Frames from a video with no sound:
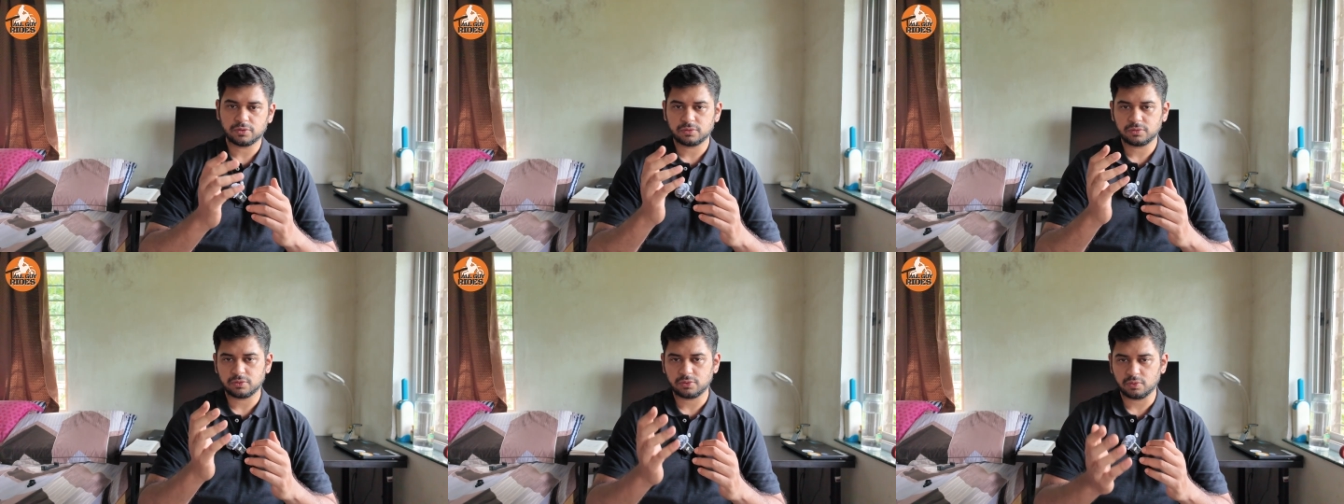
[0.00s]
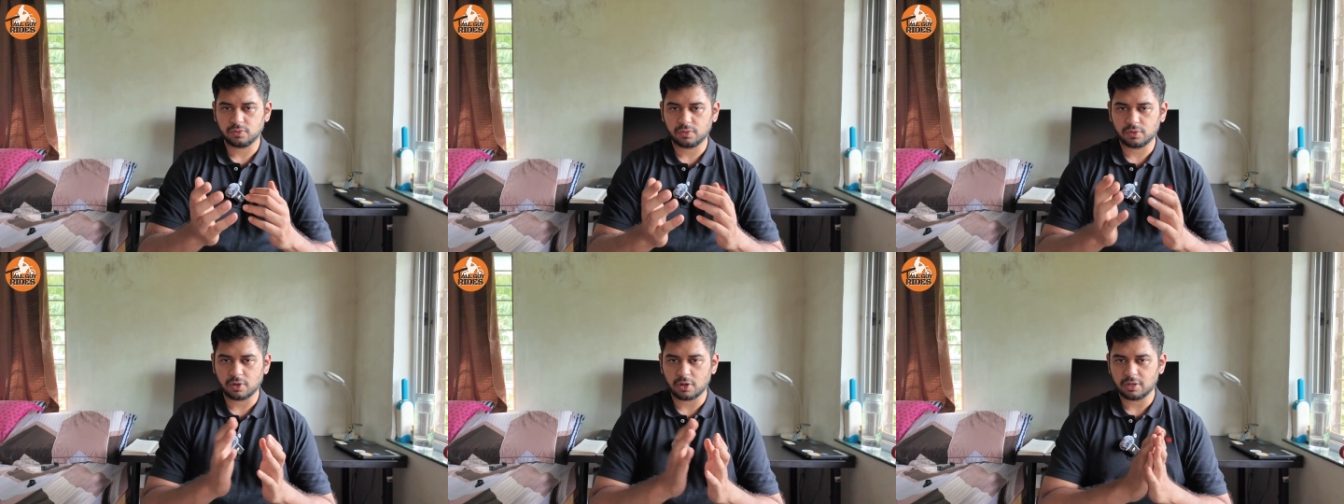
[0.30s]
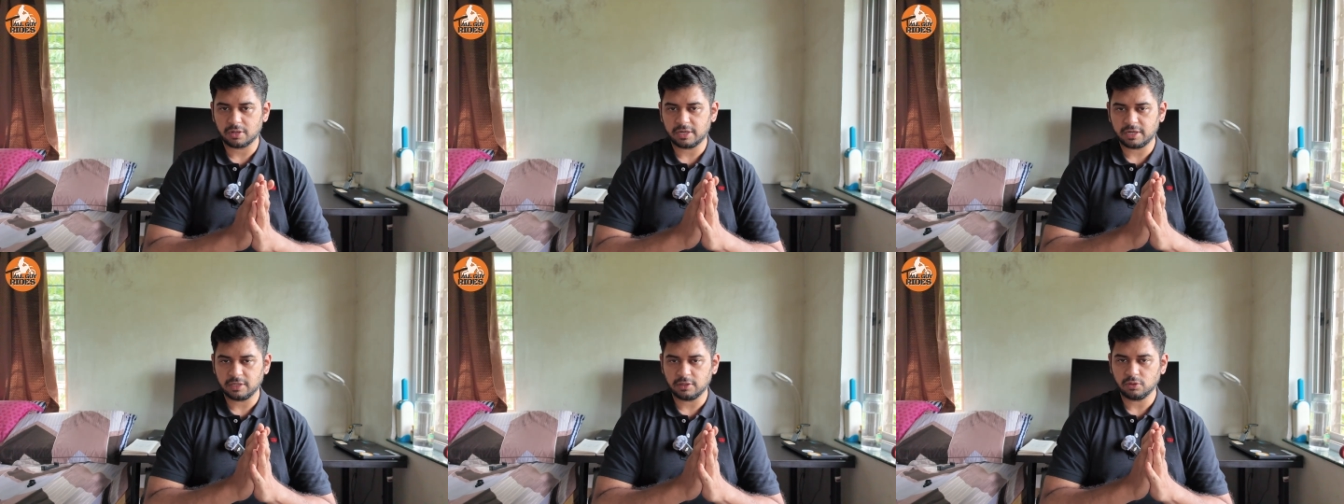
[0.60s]
you would
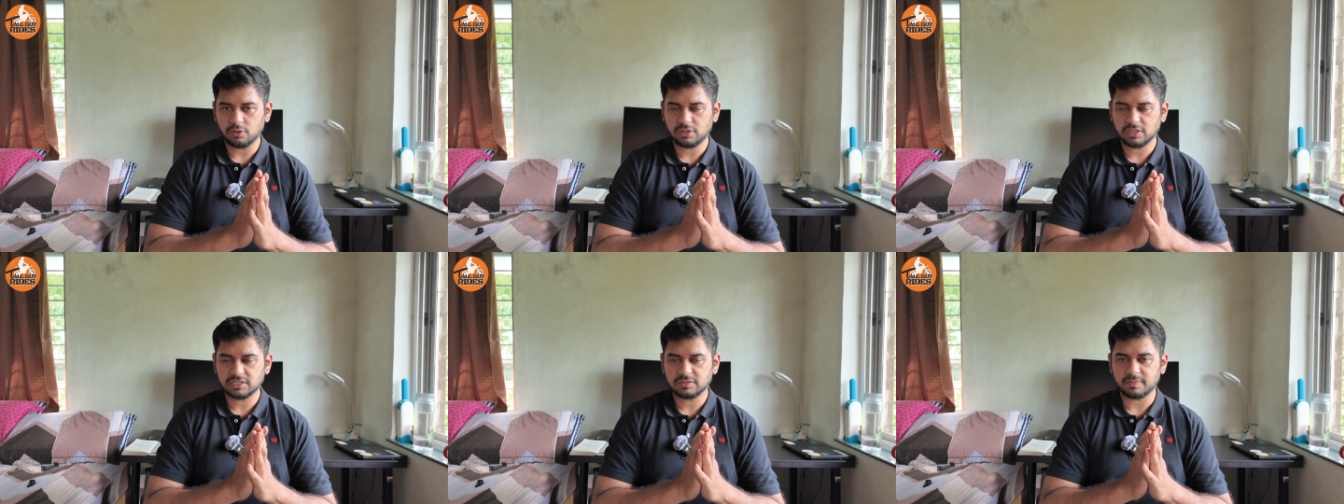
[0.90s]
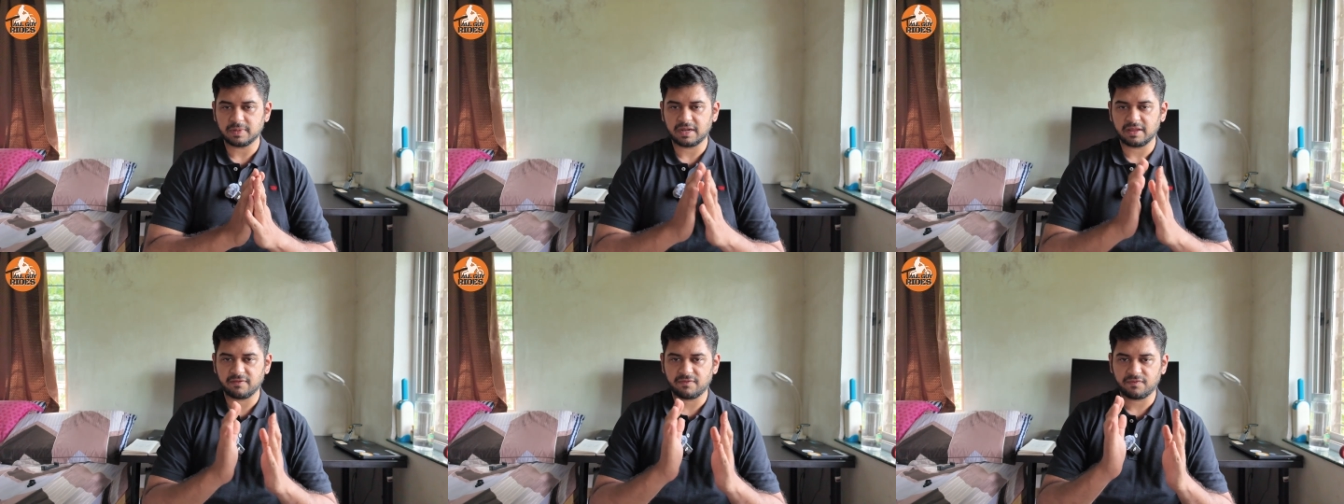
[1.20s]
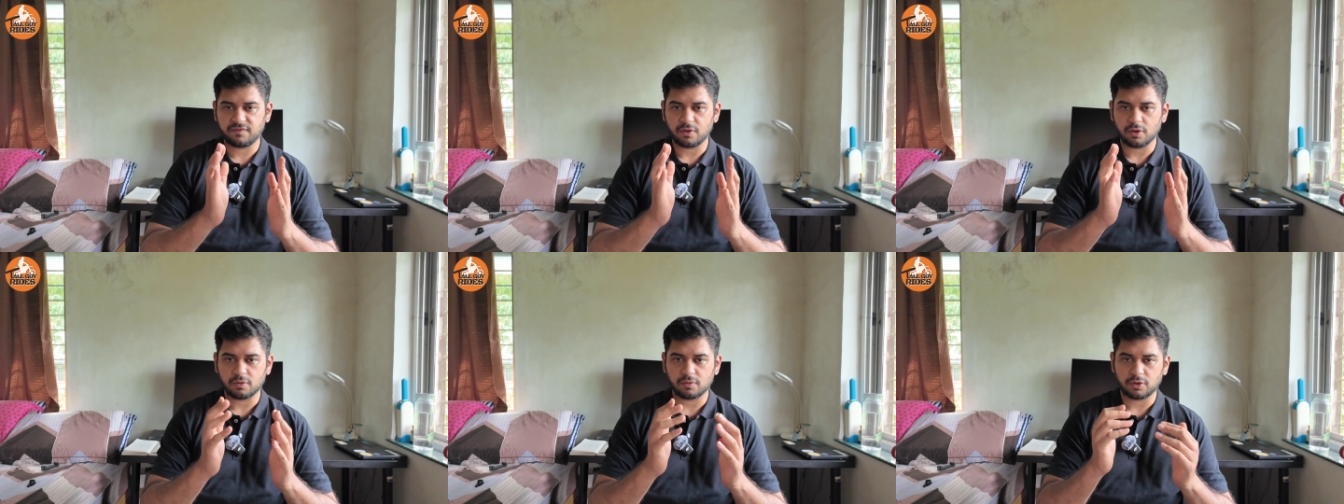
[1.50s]
already know this, but
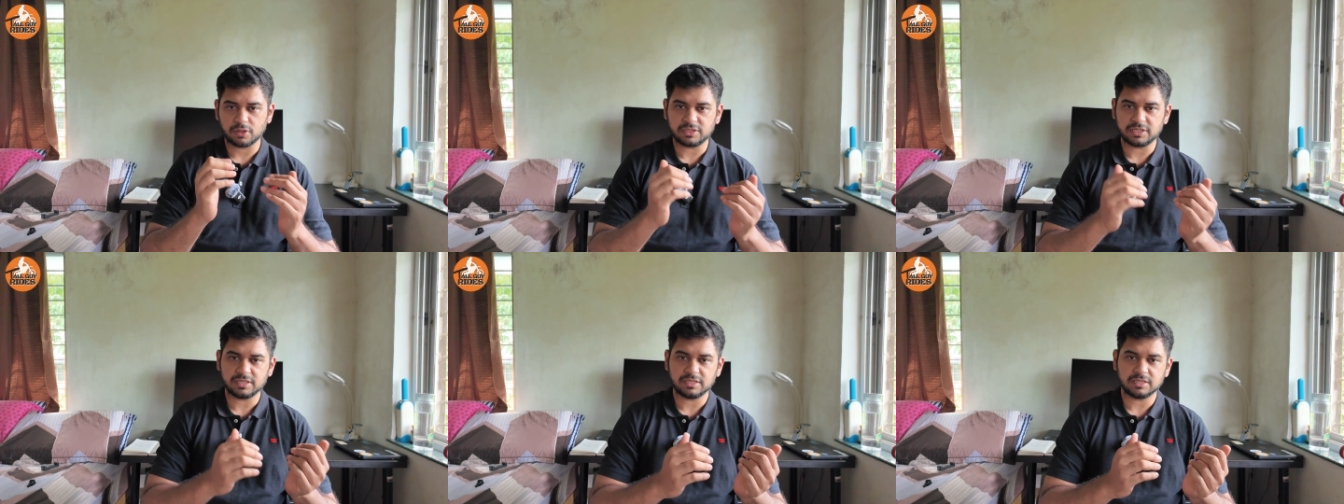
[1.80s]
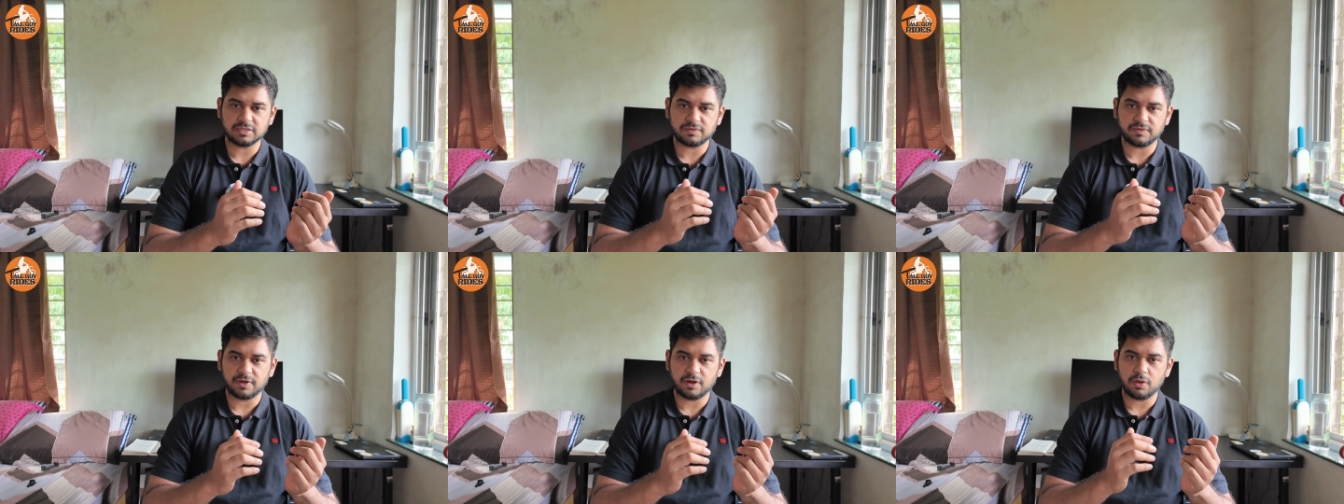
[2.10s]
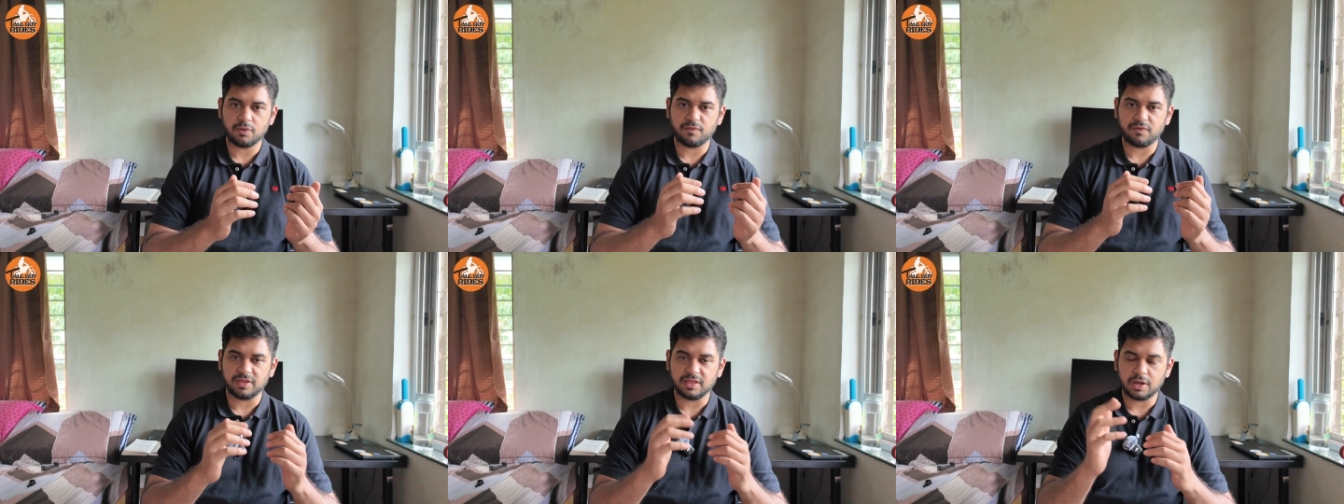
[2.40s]
if you are watching this
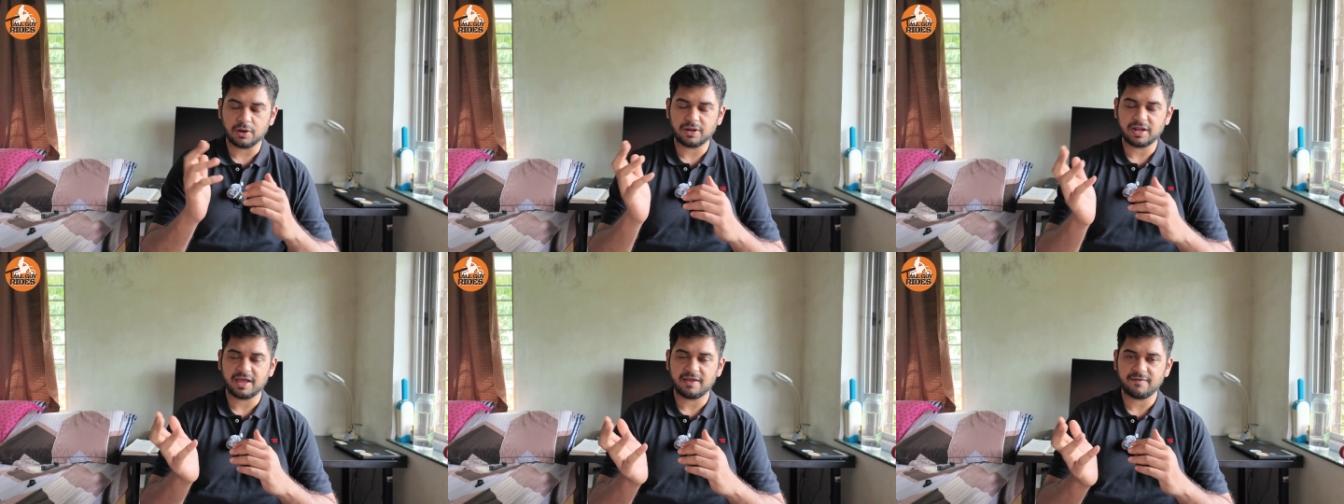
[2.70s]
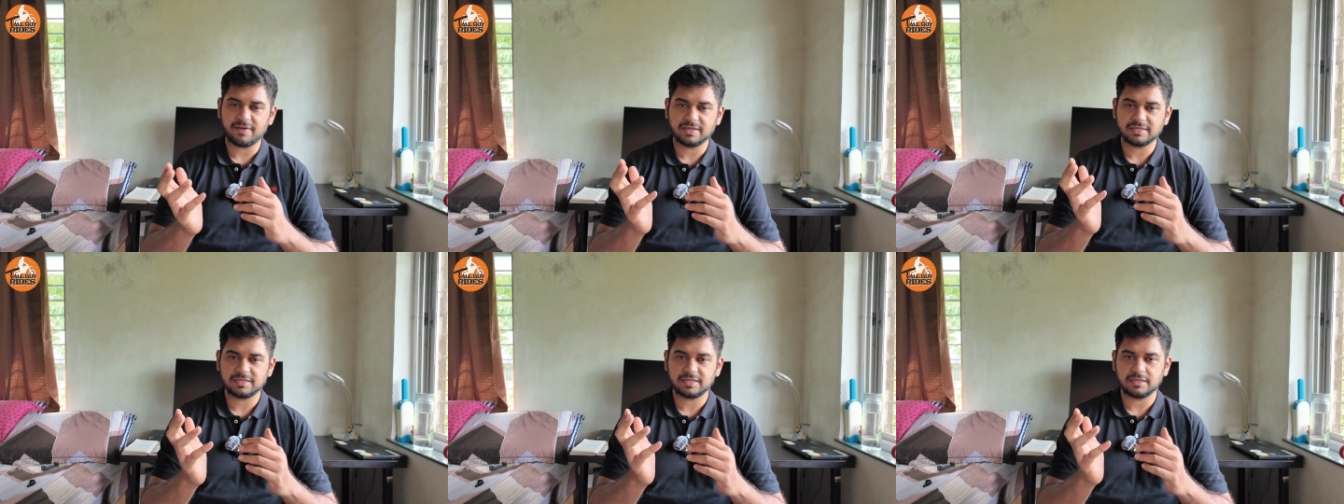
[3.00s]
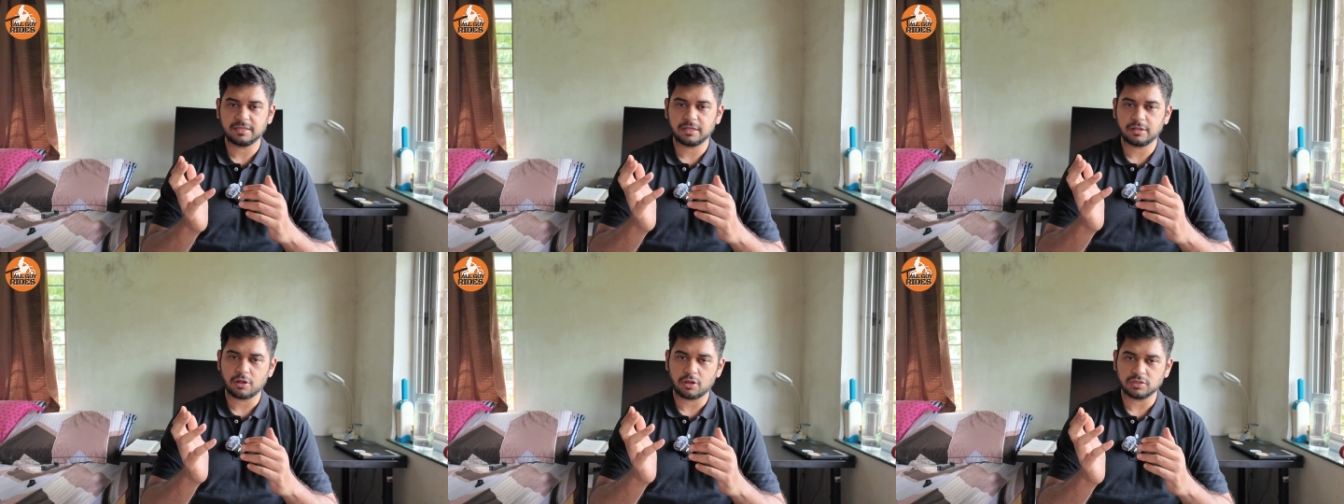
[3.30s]
video without having
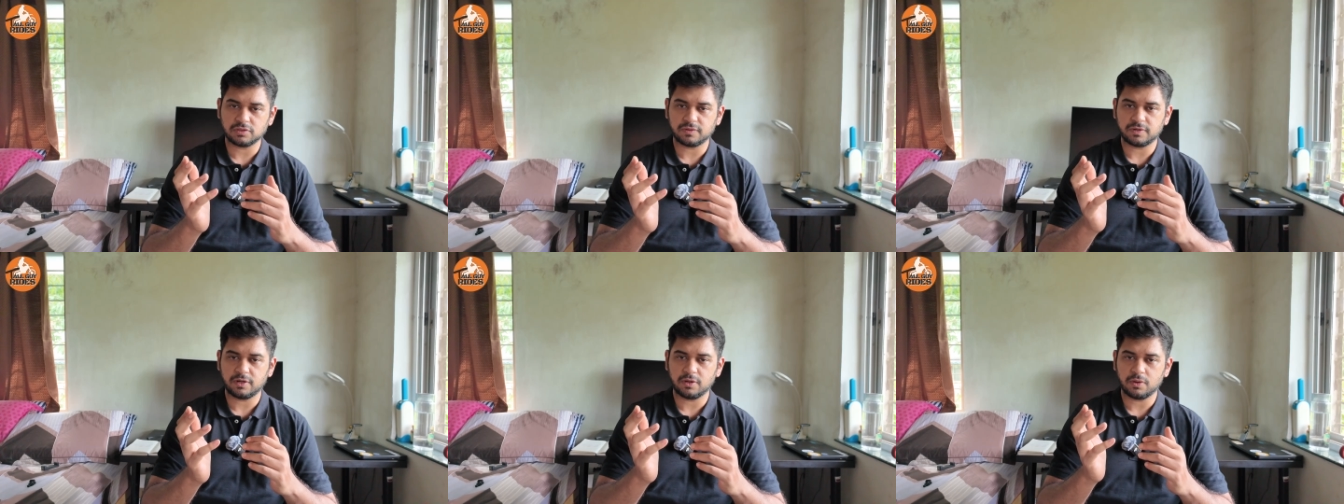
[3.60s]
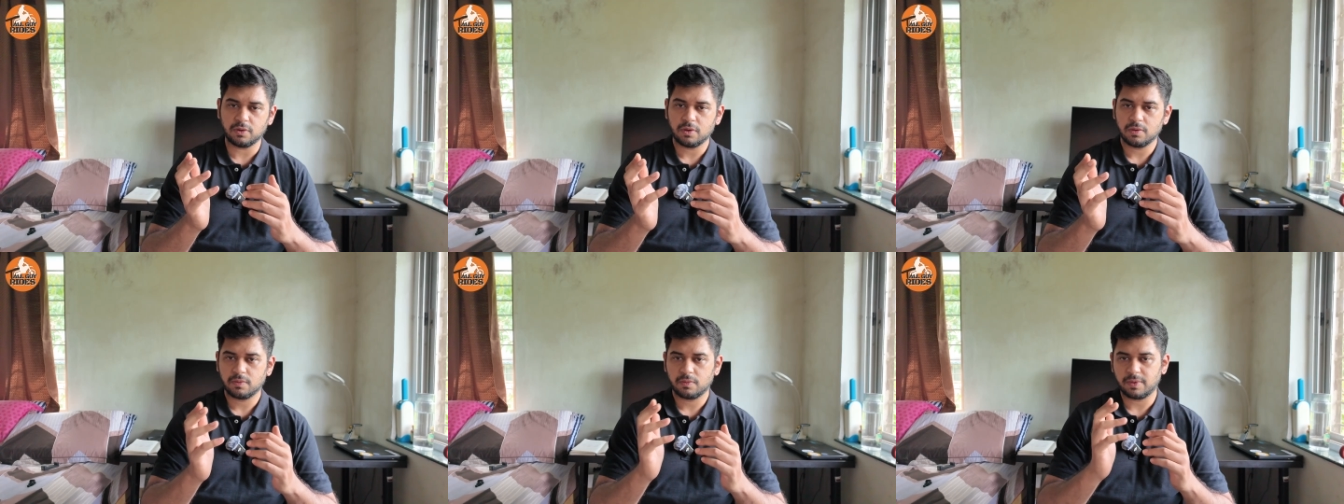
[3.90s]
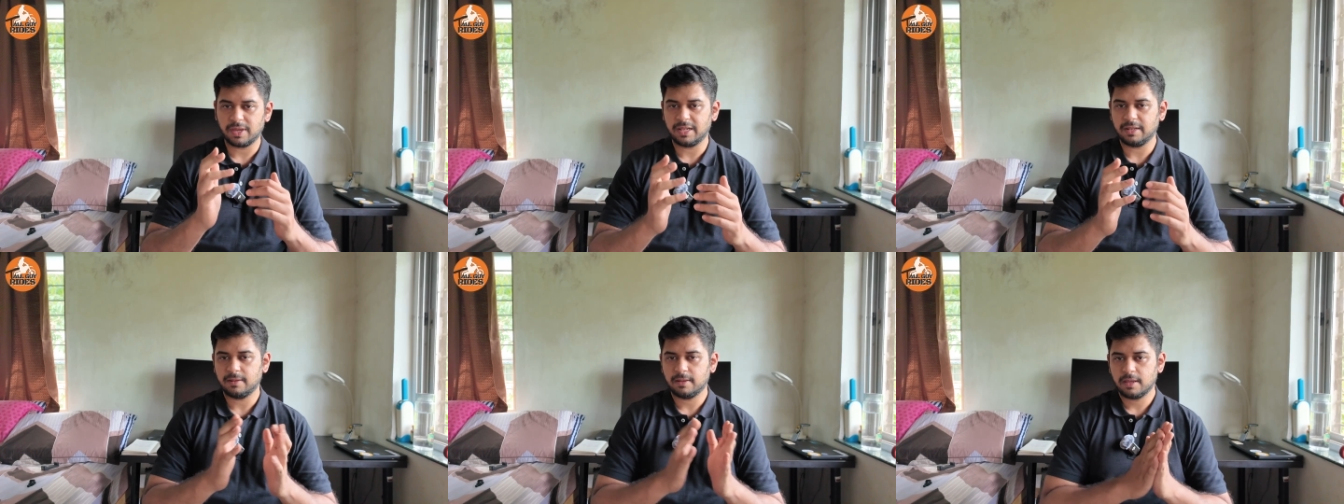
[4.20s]
seen the launch video,
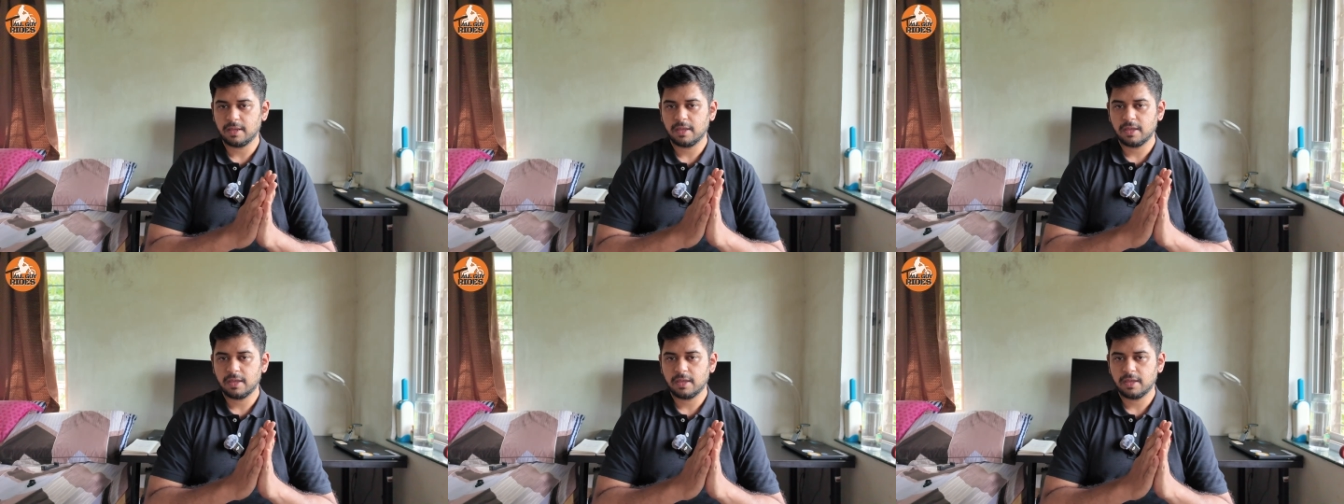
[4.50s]
well,